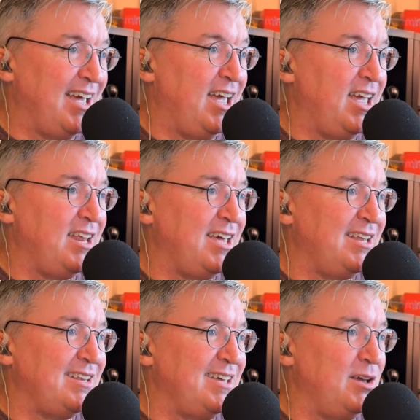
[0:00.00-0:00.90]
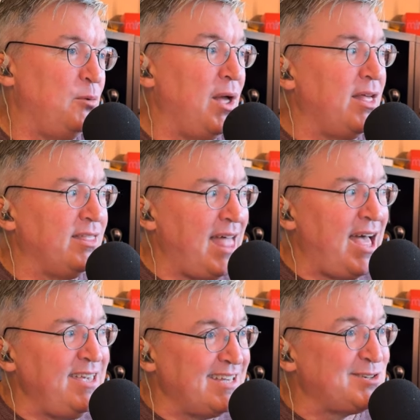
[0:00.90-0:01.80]
It, it, it well,
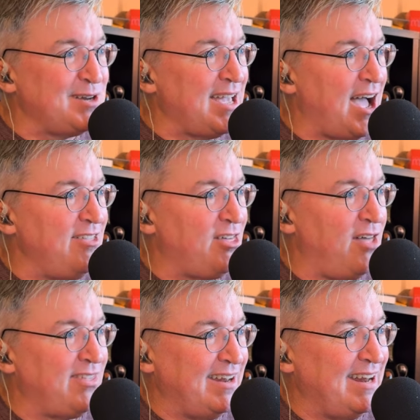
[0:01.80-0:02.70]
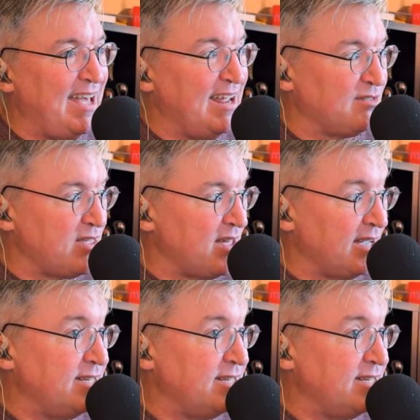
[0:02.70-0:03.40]
la- yesterday I thought that it had everything.